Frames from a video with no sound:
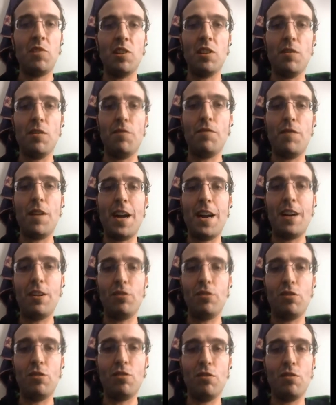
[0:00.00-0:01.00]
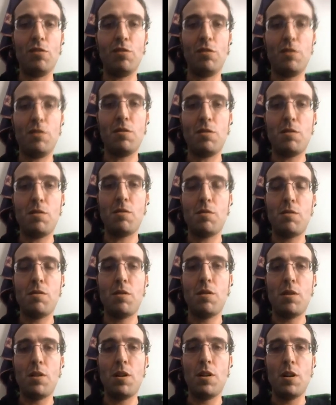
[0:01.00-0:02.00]
to the final third.
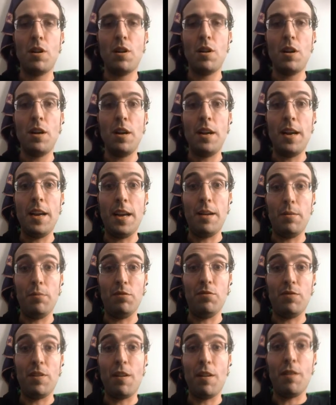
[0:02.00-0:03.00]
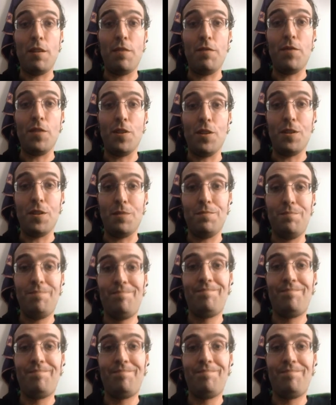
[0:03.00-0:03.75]
It was very full.